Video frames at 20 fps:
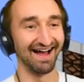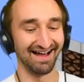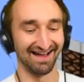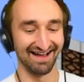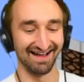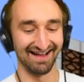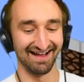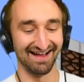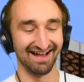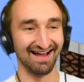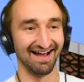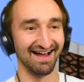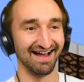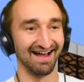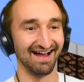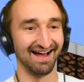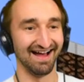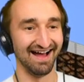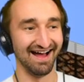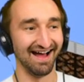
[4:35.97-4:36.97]
it
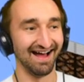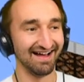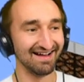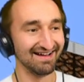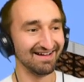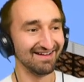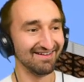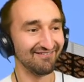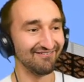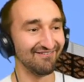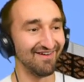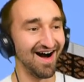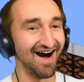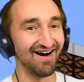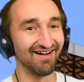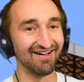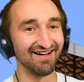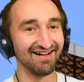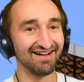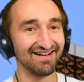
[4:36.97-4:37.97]
on?
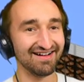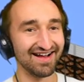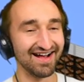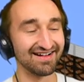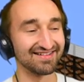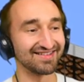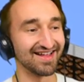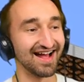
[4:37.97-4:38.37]
Well, it's